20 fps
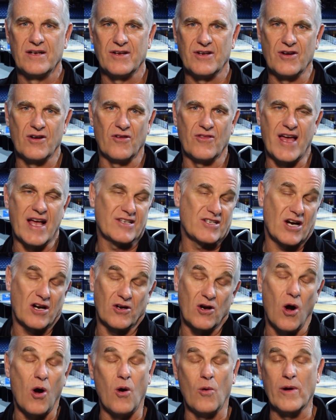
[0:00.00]
You know, that's our
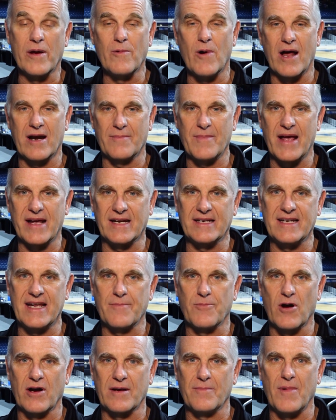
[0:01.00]
goal. We want to make a
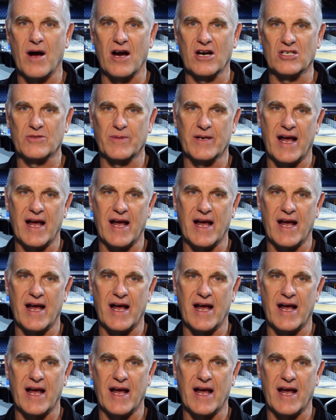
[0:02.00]
deep run in March.